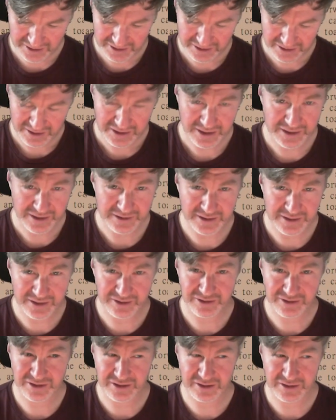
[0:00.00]
and then
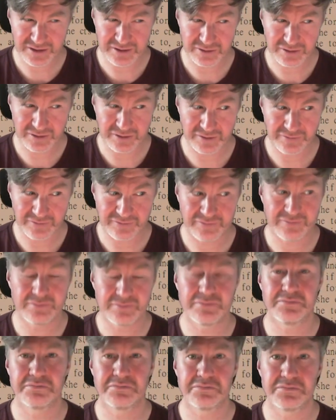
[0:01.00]
she sort of
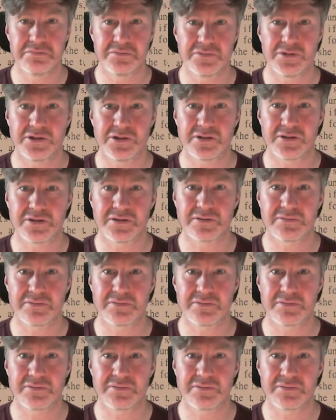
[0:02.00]
just